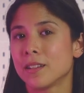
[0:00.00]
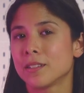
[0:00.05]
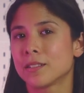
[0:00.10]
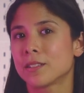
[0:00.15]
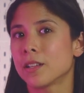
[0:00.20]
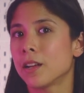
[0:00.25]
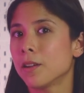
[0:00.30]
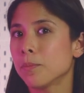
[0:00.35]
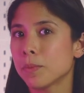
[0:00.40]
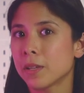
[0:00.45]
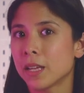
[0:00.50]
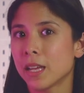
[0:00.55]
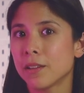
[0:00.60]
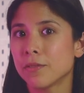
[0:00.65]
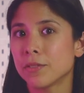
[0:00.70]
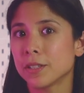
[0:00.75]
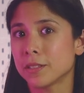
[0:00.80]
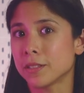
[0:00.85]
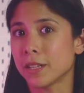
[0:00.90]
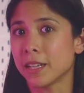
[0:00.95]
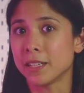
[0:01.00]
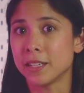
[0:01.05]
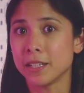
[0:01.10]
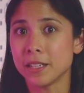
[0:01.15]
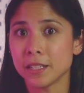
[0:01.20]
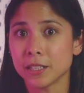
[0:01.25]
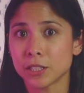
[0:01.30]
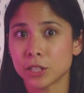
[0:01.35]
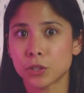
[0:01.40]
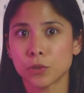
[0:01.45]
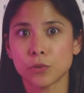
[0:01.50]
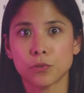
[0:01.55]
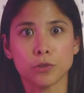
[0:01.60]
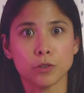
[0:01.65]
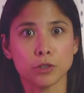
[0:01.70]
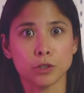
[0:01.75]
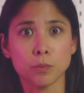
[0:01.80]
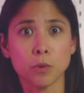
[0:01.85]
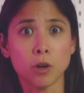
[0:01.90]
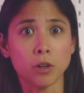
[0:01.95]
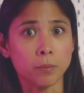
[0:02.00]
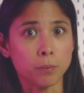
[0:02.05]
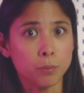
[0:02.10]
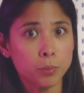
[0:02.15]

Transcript: Some gave us ideas for small